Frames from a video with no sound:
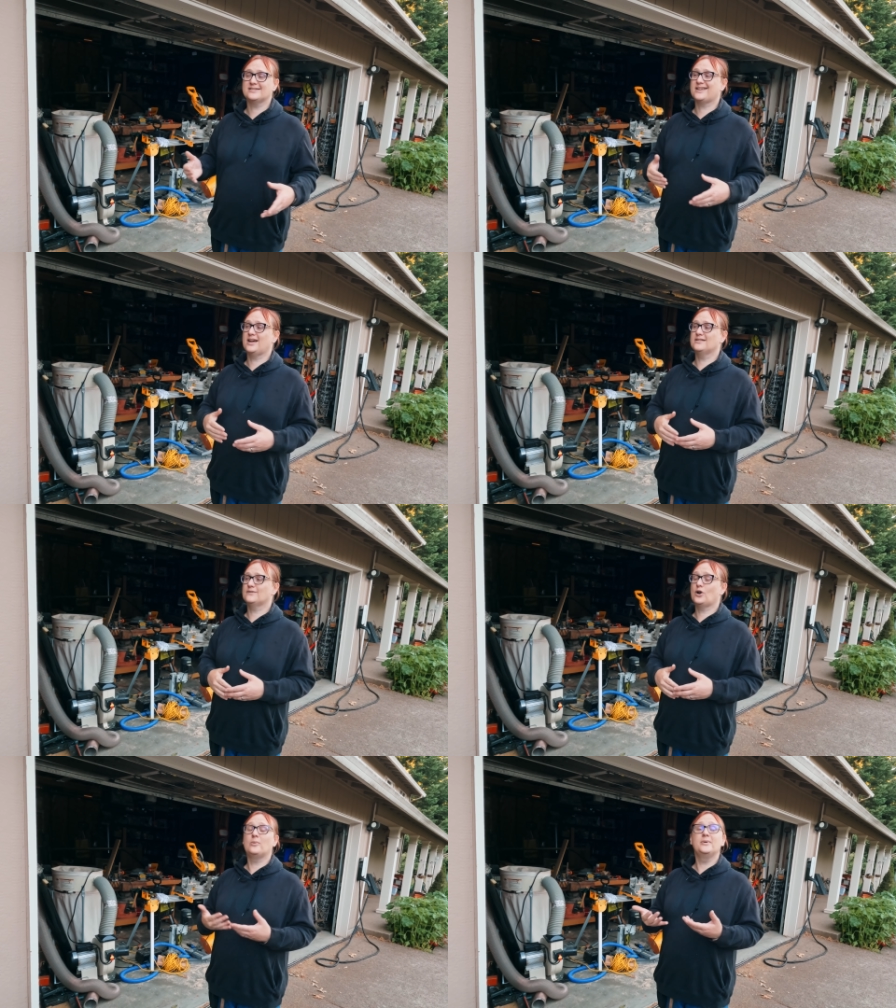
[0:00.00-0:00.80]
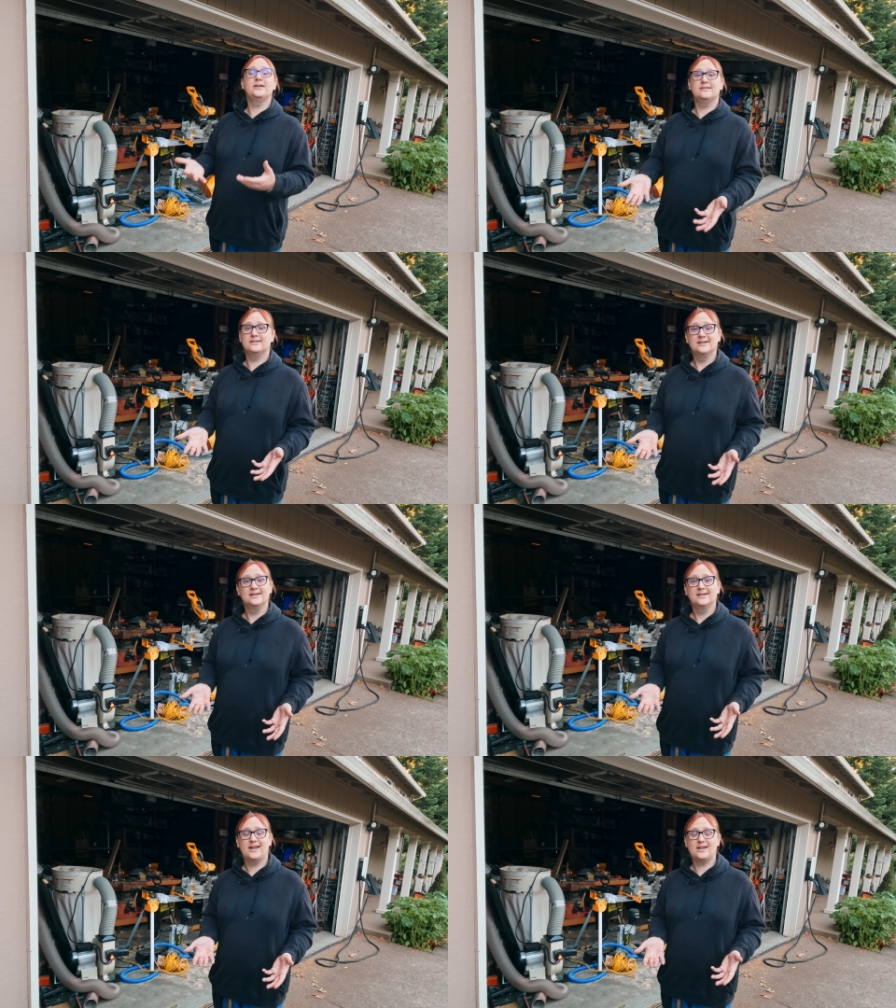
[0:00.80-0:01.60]
It's kind of common
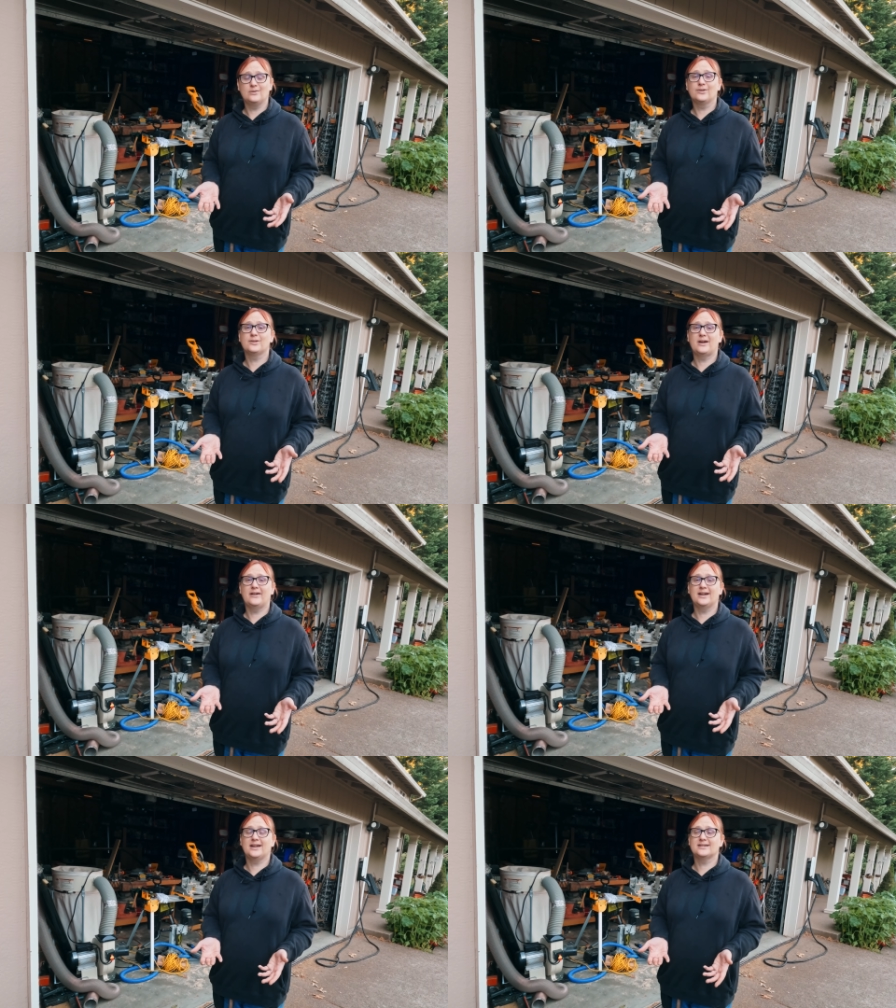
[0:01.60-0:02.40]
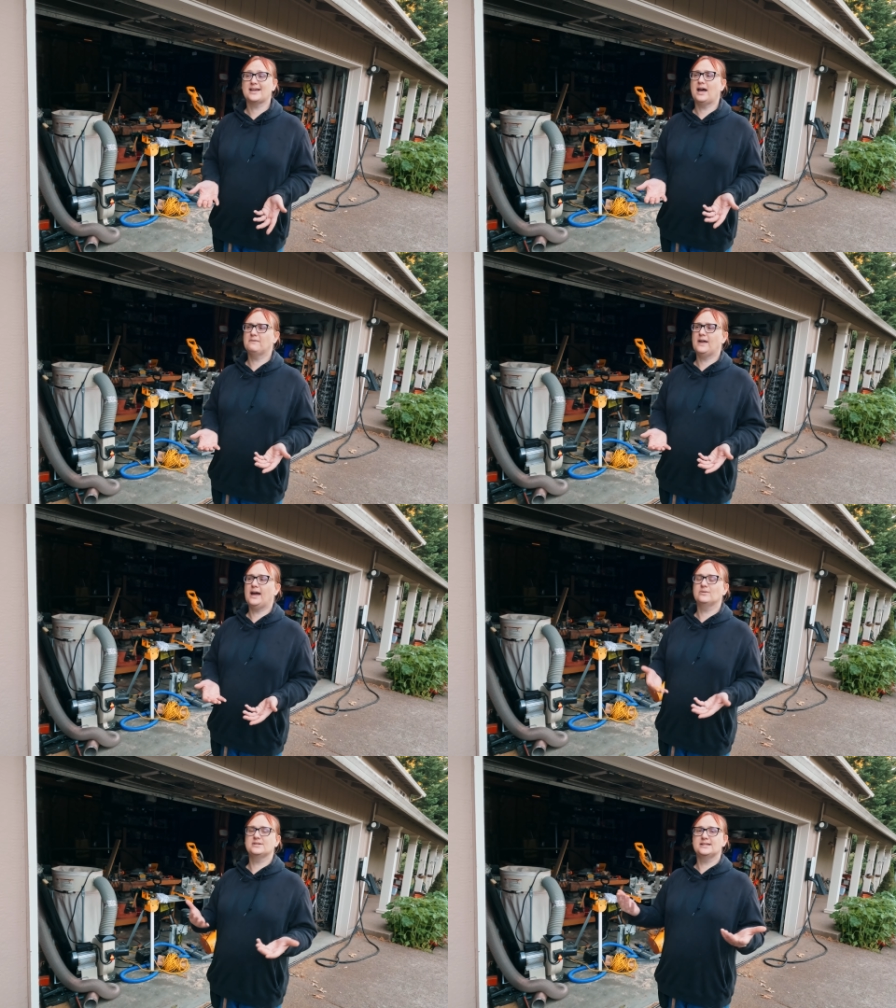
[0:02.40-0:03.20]
in North America to have the
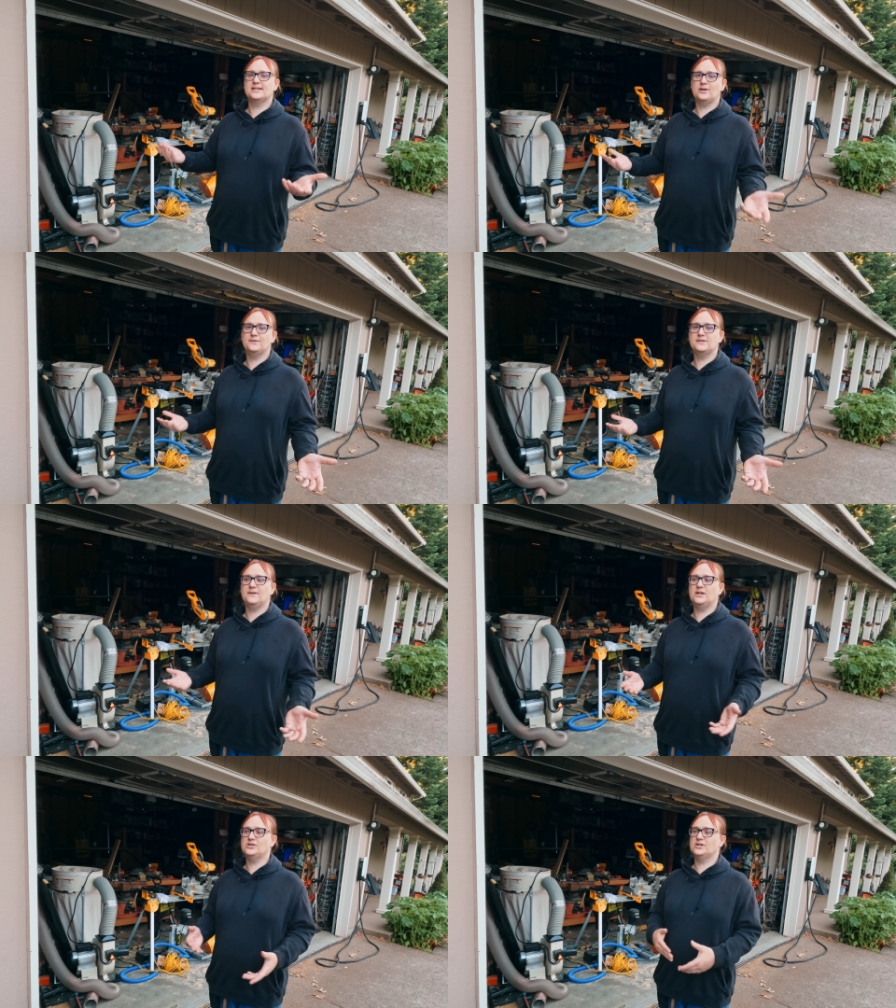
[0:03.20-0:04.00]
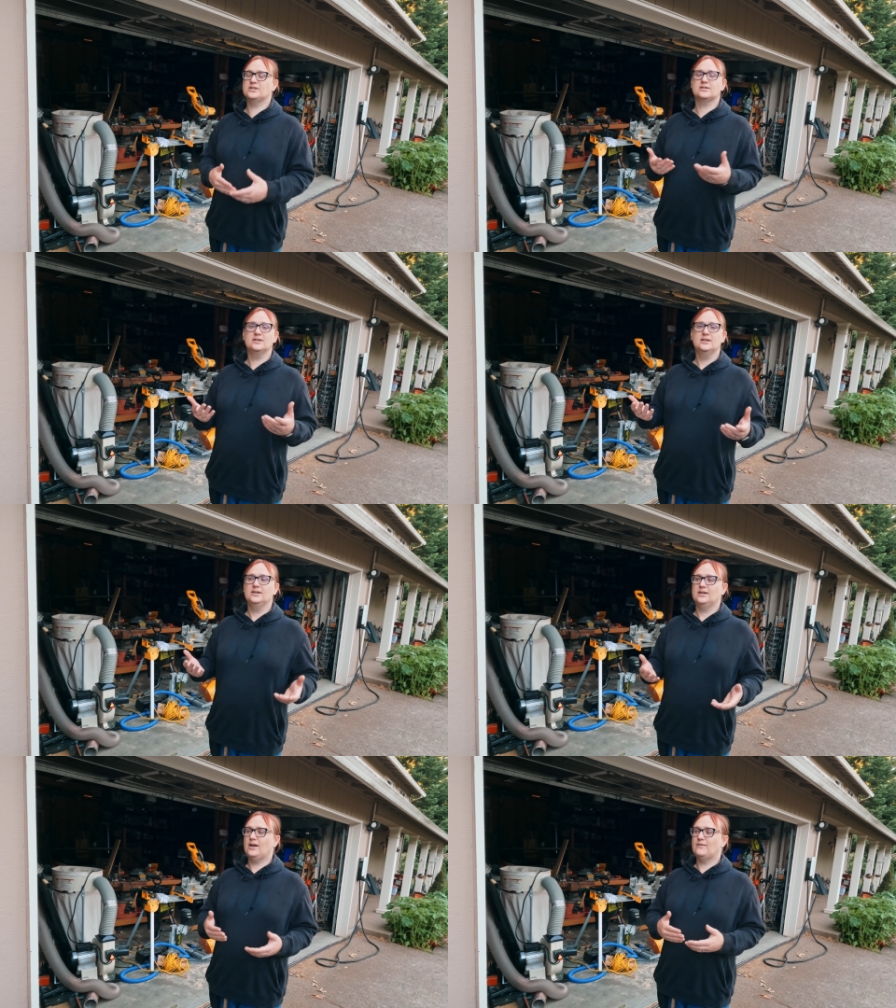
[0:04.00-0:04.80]
house itself is finished. It's,
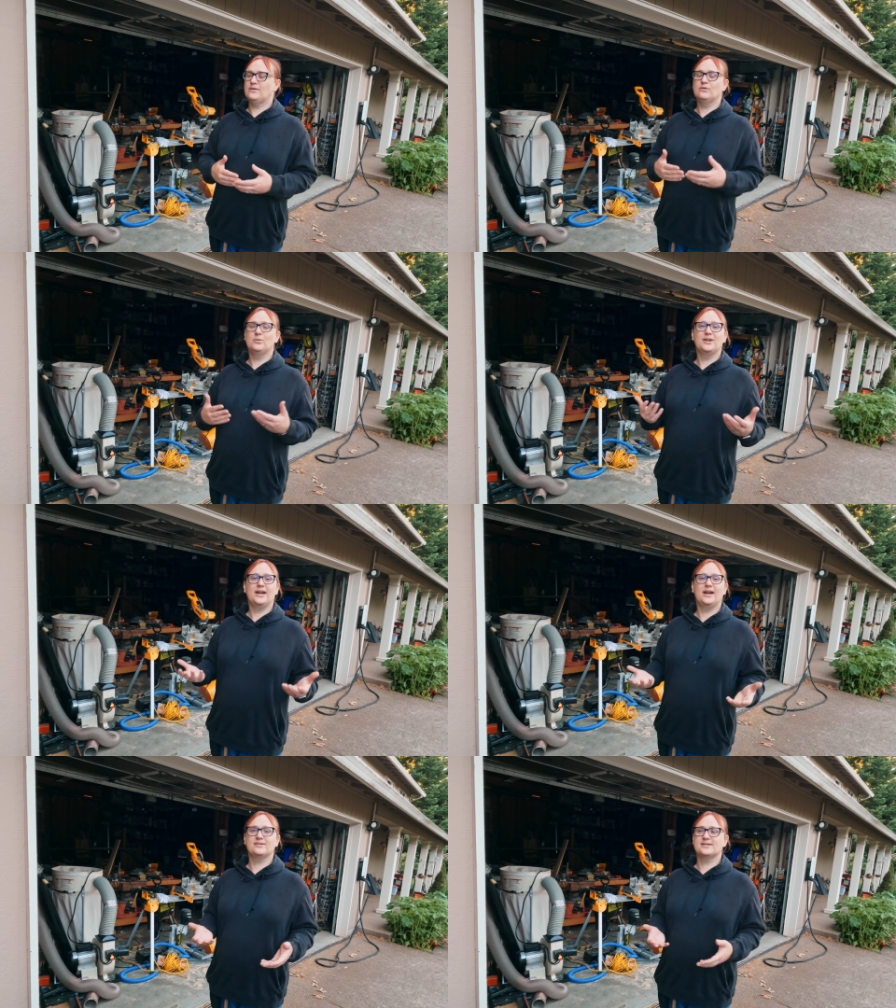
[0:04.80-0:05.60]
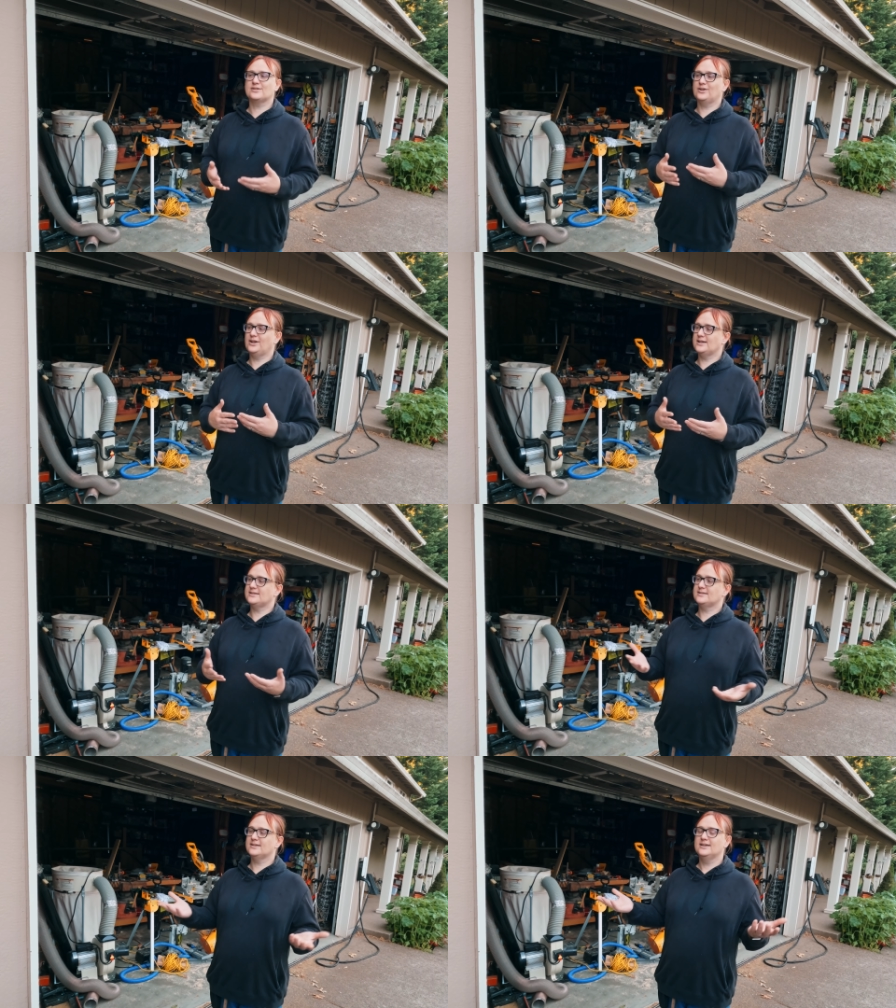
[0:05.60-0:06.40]
you know, every room in the house has got
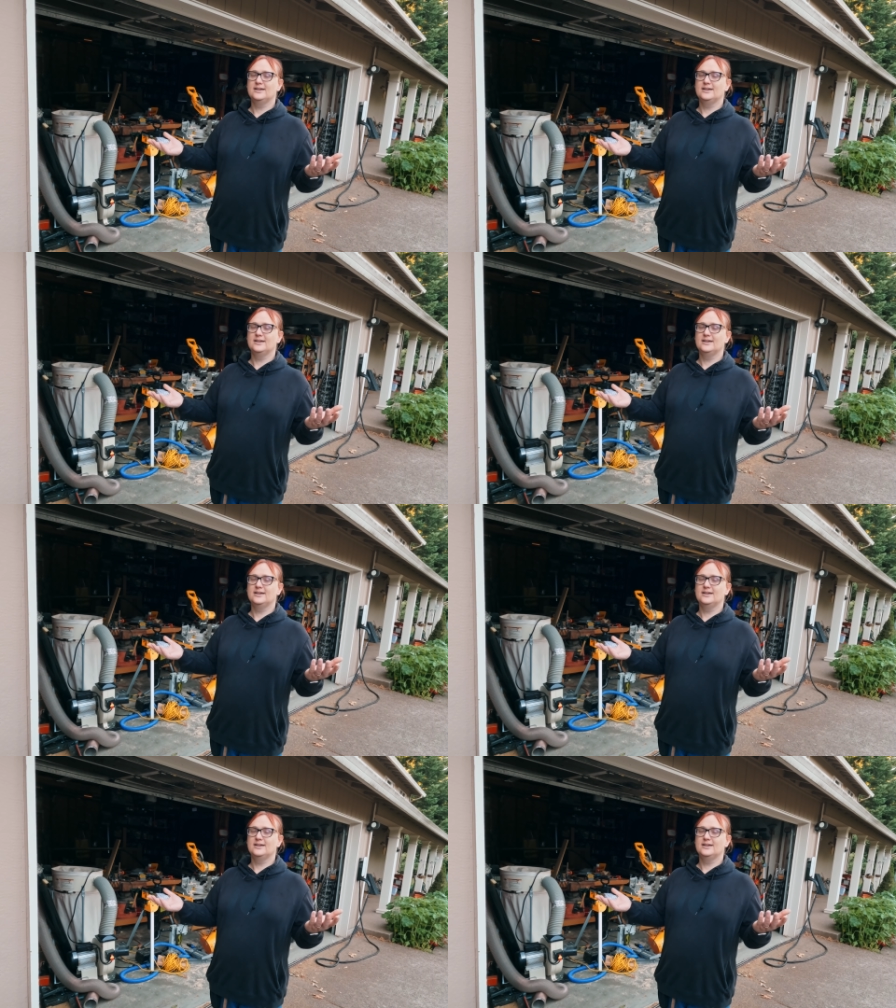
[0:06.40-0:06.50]
nice